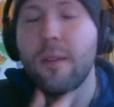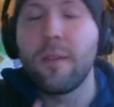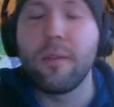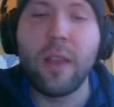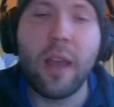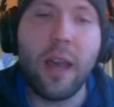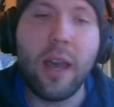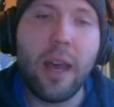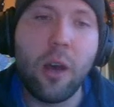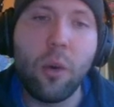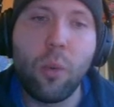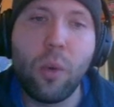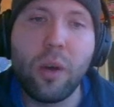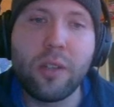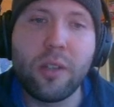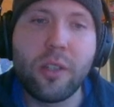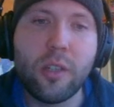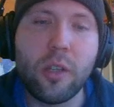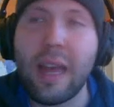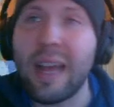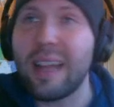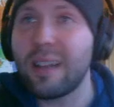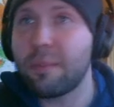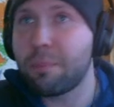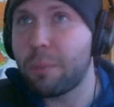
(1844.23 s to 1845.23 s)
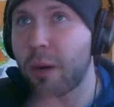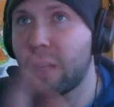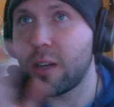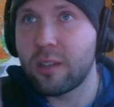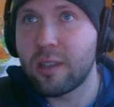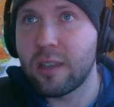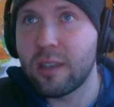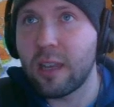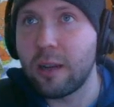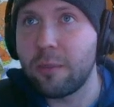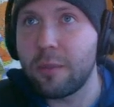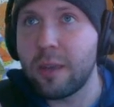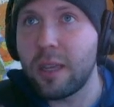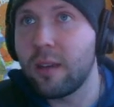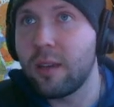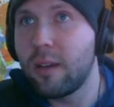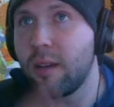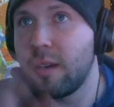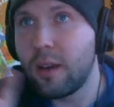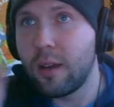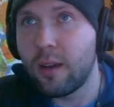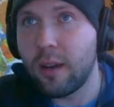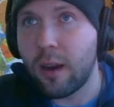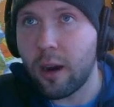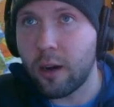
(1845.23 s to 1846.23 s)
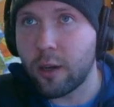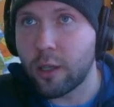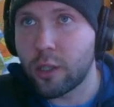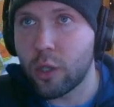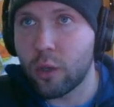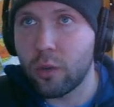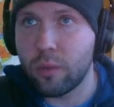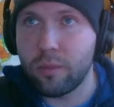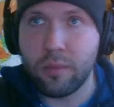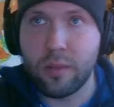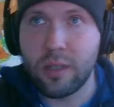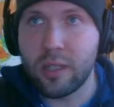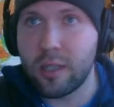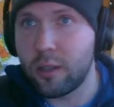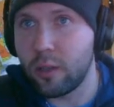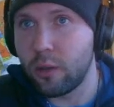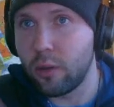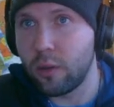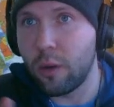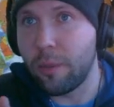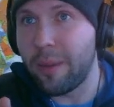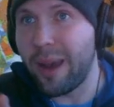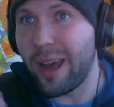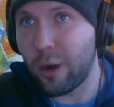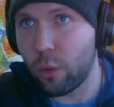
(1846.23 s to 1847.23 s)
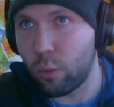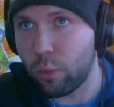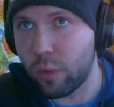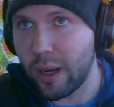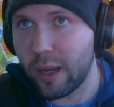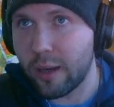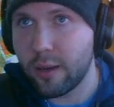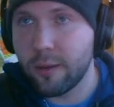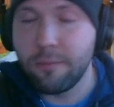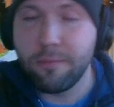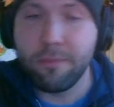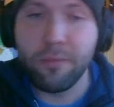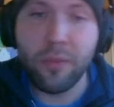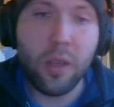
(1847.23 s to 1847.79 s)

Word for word: uh, well, so that part's going to be hard to, to do no matter what.